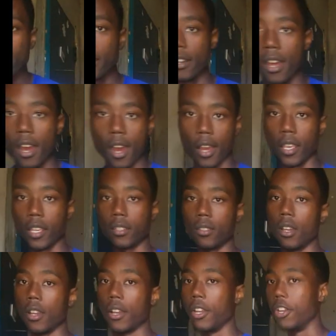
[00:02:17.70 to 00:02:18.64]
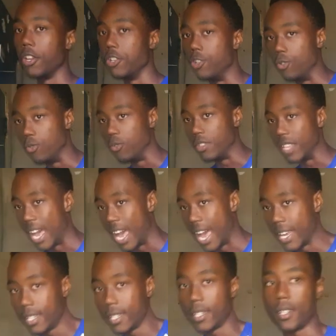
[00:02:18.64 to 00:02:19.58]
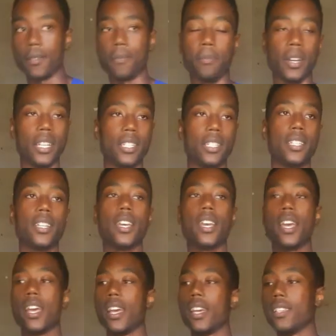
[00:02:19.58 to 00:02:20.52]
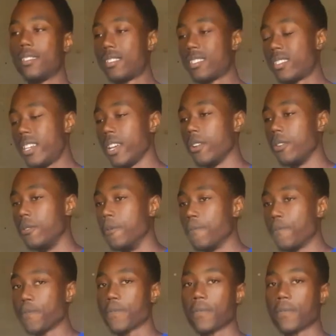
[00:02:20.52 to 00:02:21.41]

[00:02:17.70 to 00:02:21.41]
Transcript: No, he's not gonna do that, but still,